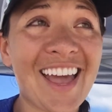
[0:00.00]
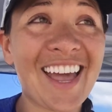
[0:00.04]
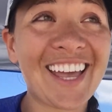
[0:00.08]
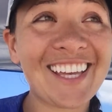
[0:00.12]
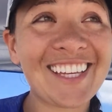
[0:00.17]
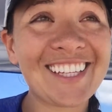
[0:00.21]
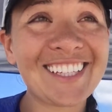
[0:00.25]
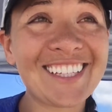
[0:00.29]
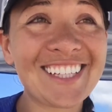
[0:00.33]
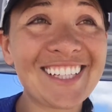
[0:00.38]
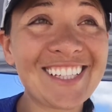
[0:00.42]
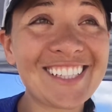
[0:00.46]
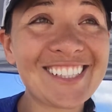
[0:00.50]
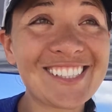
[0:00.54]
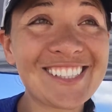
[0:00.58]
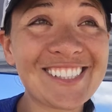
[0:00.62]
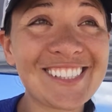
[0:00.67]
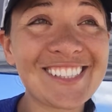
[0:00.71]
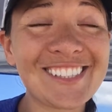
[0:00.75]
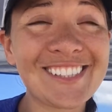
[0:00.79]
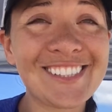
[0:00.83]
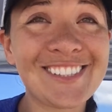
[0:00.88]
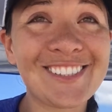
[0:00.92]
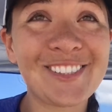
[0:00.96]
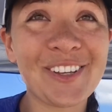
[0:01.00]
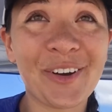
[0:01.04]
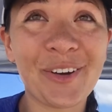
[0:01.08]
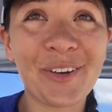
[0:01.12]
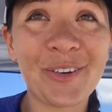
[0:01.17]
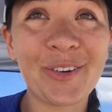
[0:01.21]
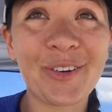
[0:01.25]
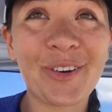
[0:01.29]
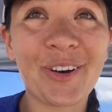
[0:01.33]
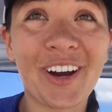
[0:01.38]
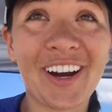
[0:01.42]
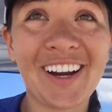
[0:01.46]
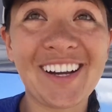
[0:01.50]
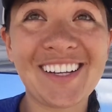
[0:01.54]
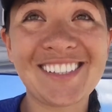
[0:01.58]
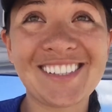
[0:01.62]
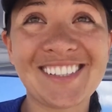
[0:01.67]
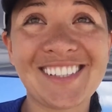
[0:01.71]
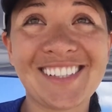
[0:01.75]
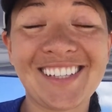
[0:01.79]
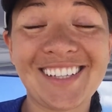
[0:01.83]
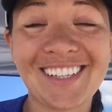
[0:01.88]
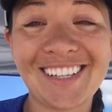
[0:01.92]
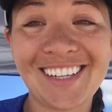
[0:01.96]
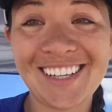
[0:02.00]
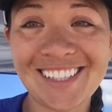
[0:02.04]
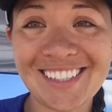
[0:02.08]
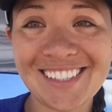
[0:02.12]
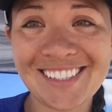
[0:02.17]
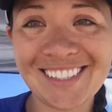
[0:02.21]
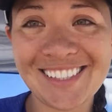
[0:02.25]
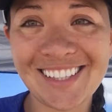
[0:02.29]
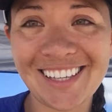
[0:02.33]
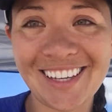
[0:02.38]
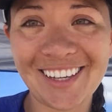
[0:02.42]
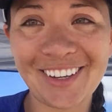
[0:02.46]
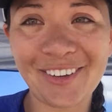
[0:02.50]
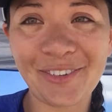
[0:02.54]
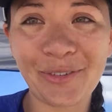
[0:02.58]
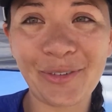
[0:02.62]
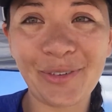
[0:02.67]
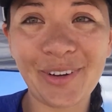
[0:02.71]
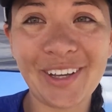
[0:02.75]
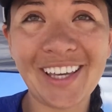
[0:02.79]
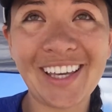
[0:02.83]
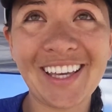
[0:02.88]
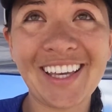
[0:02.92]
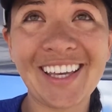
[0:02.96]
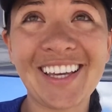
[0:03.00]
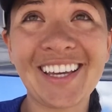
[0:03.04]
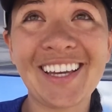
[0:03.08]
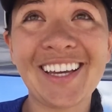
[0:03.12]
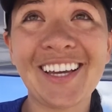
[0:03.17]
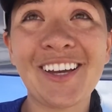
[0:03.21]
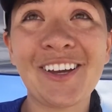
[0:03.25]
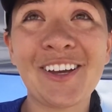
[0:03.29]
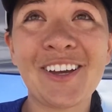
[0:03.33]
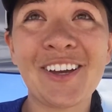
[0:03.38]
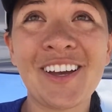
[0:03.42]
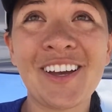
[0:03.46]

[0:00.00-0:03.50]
and it's just so crazy because like we